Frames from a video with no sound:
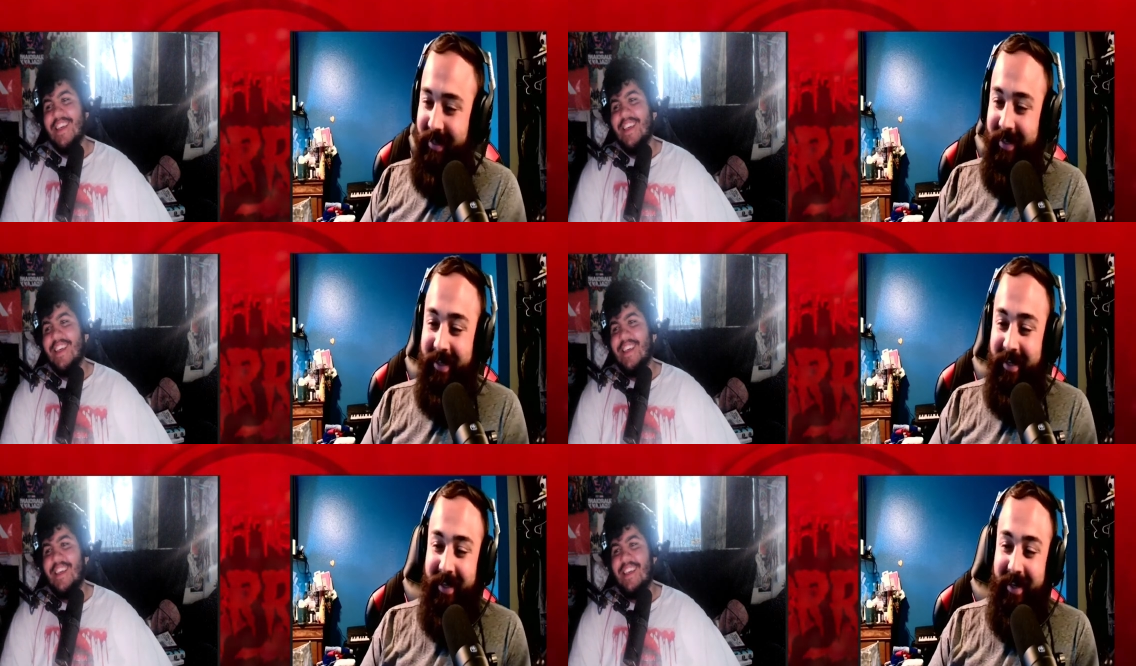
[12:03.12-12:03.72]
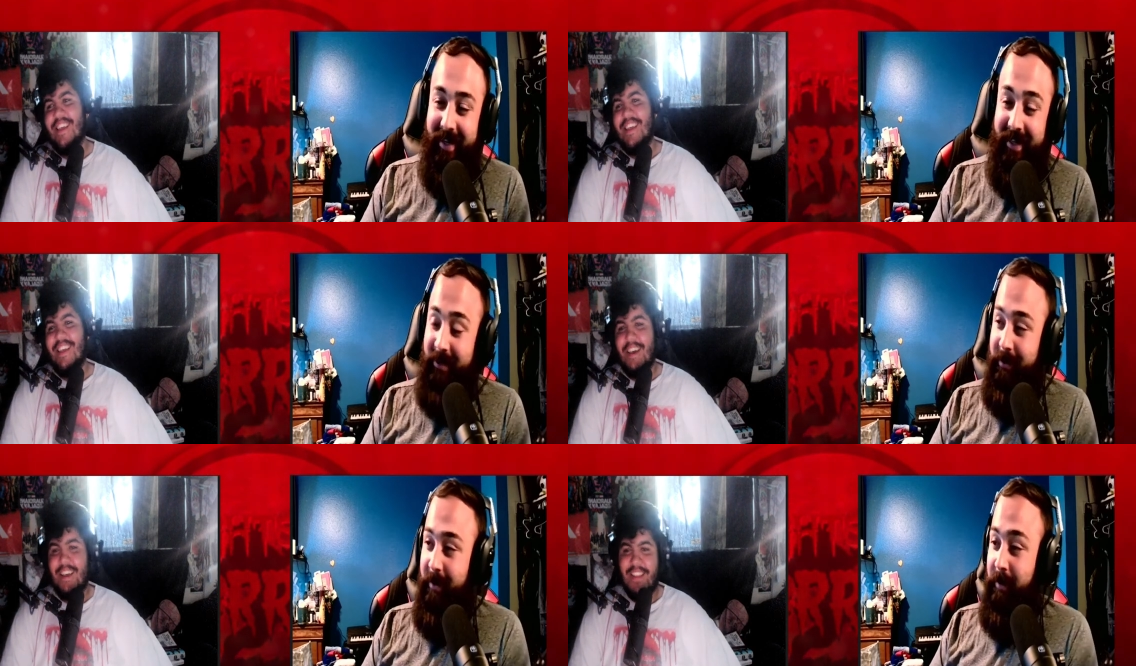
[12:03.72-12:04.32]
Speaker 1: yeah.
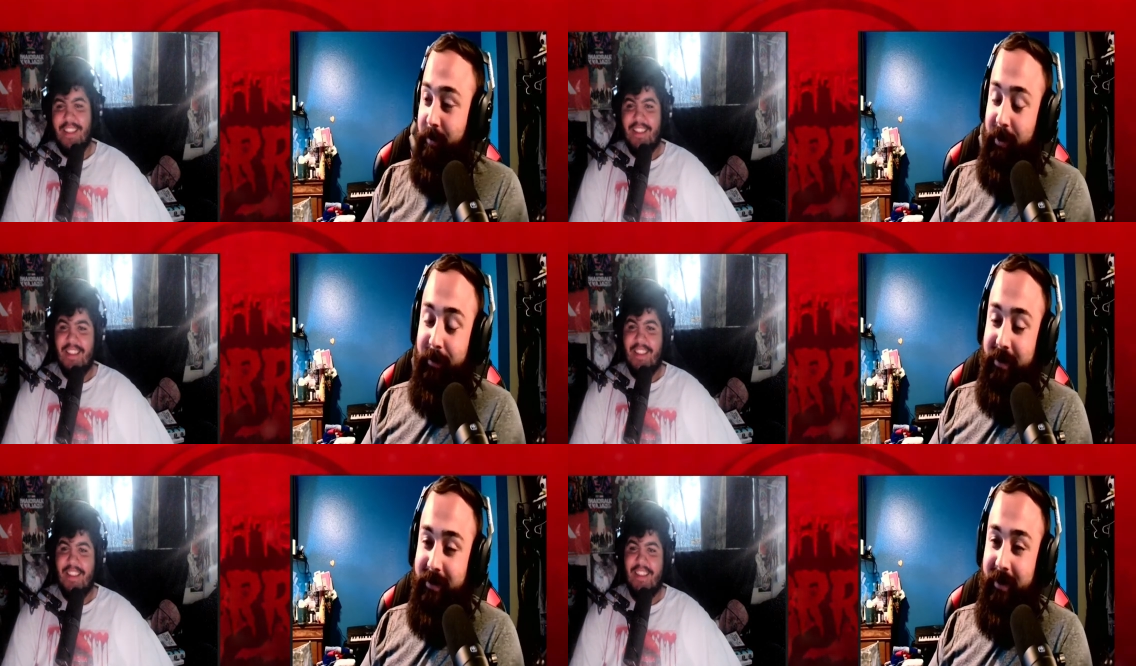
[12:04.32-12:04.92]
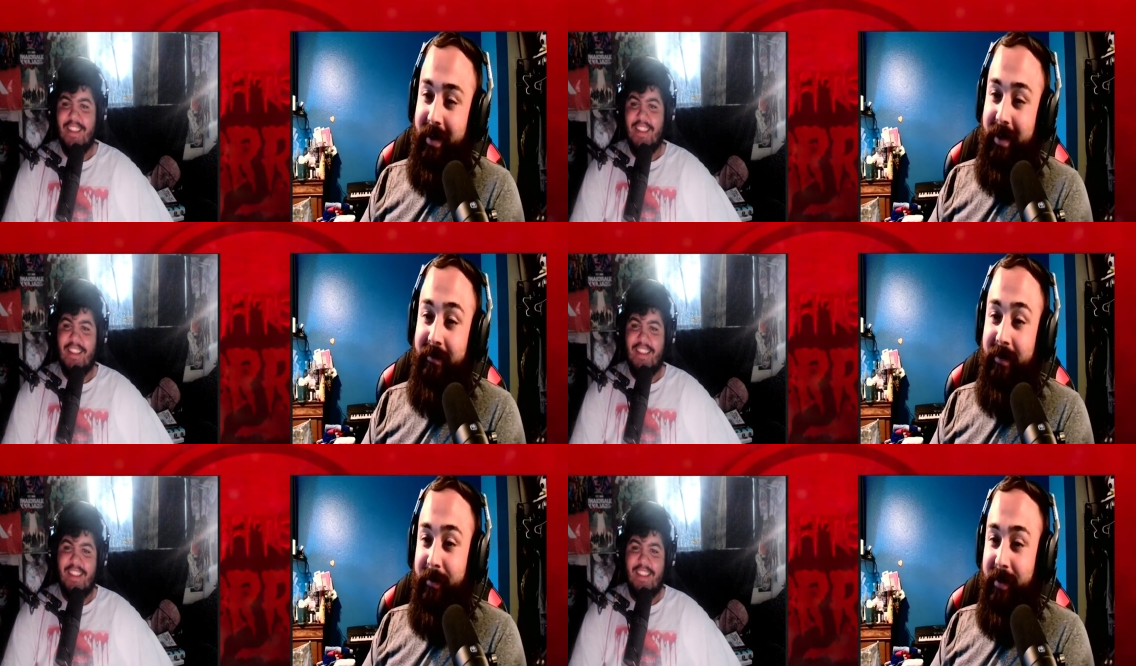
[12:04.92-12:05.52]
And they do know I'm Cuban, so I
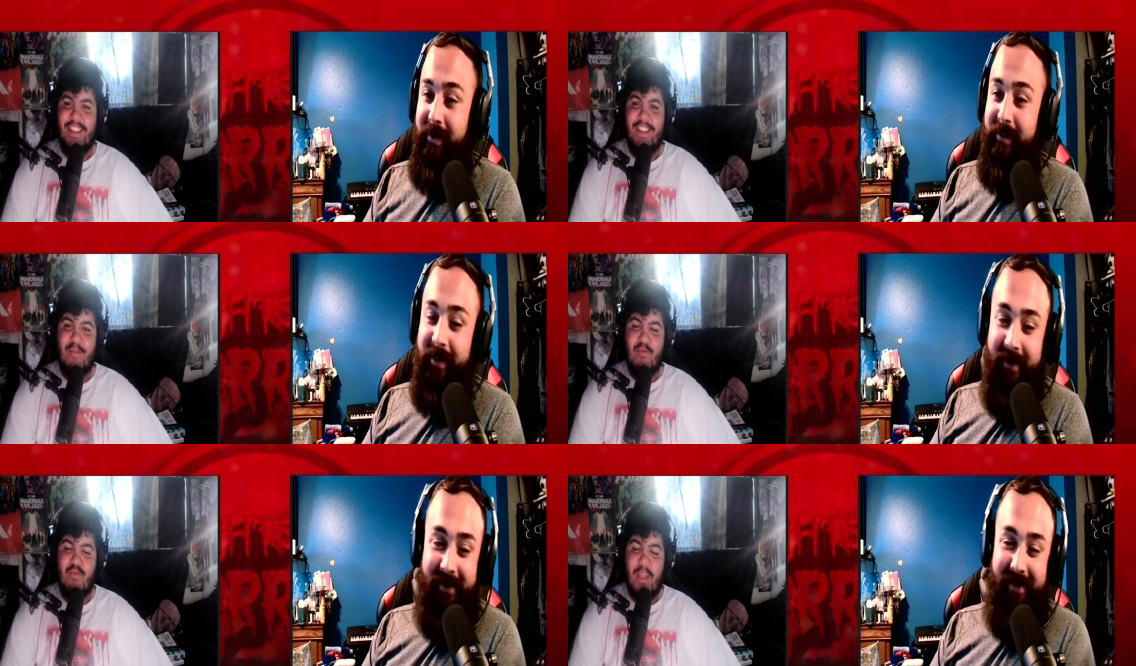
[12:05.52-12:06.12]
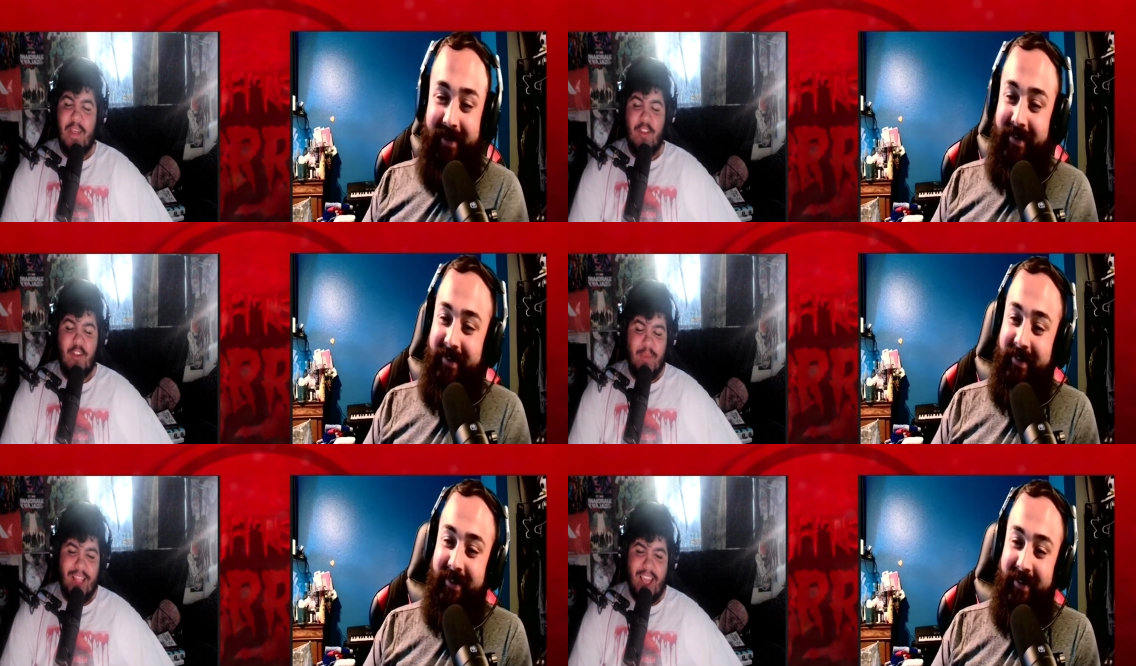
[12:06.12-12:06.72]
have family out there. And then
Speaker 2: just
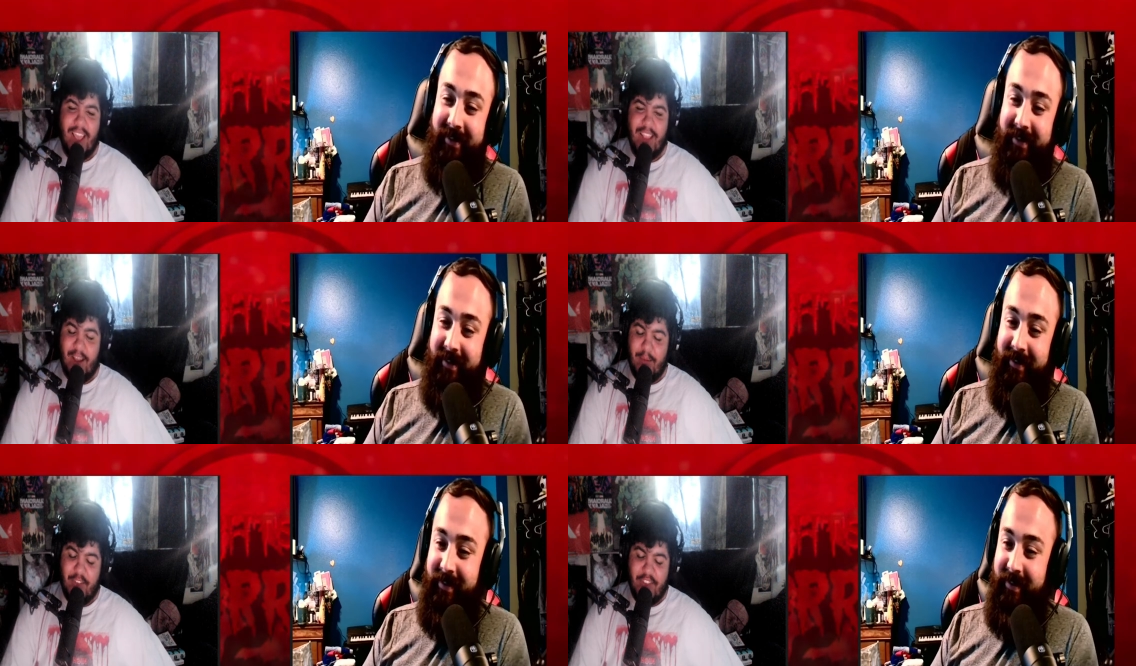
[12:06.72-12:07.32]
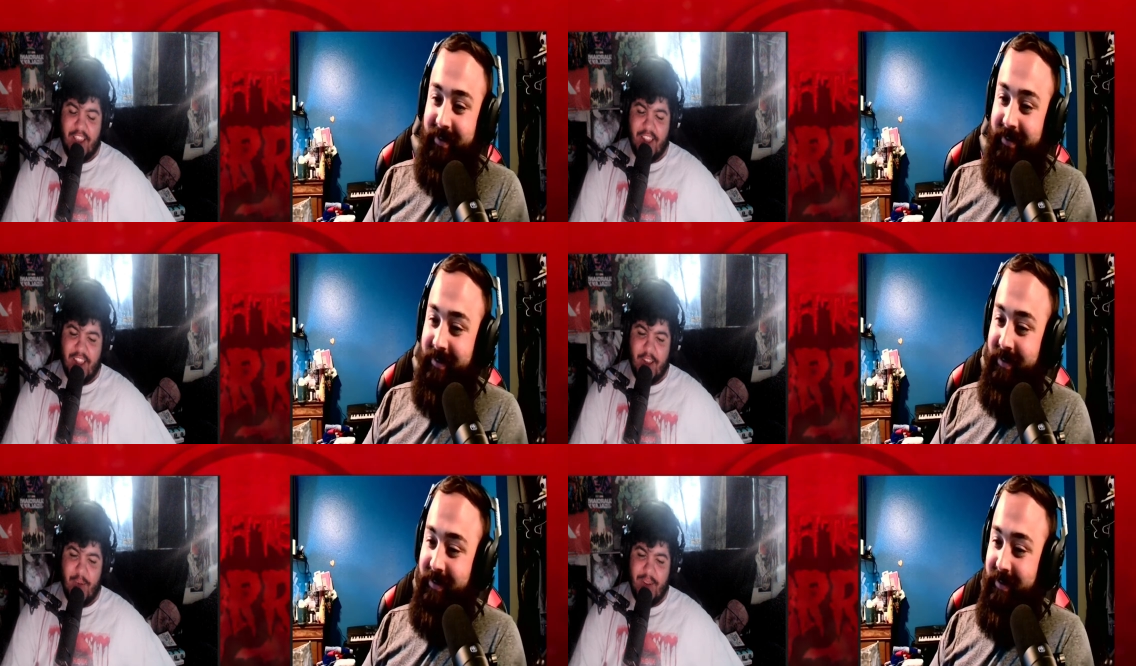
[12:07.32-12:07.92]
be like, I'm just
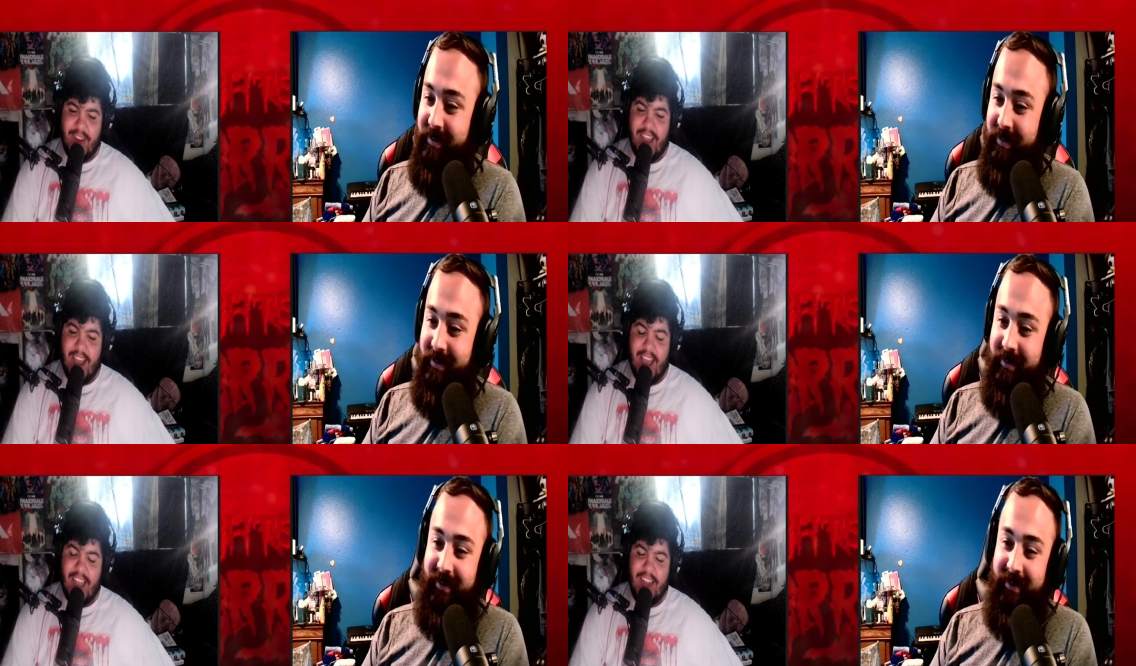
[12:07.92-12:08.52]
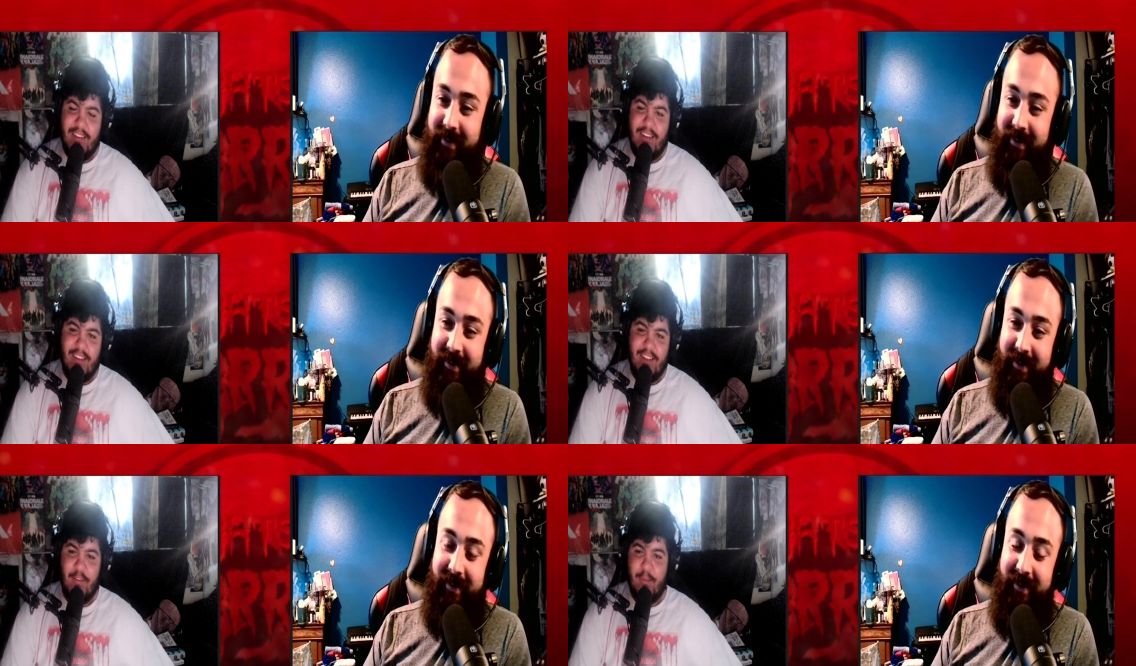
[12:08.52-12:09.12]
kidding. No one died.
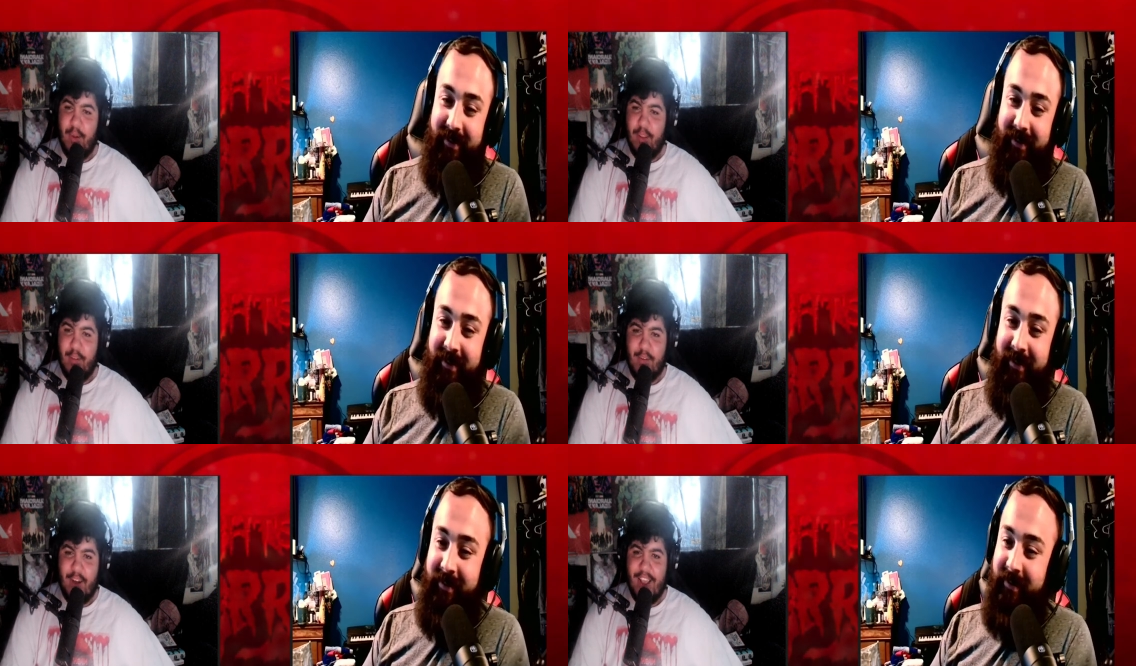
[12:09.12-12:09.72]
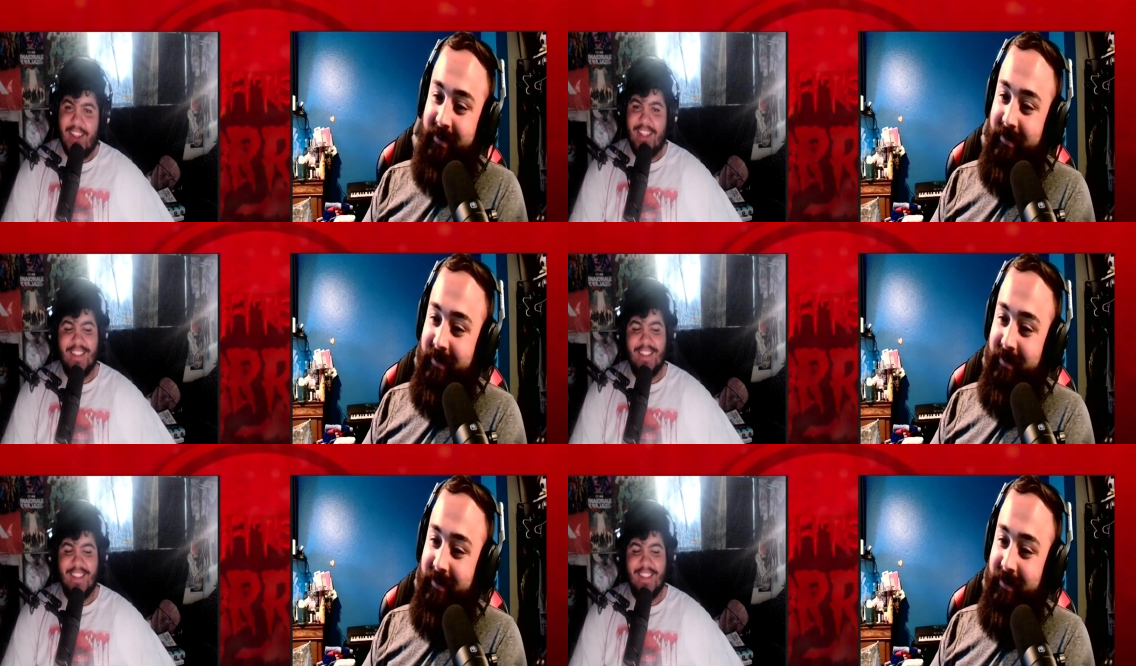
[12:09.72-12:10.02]
Everybody's fine.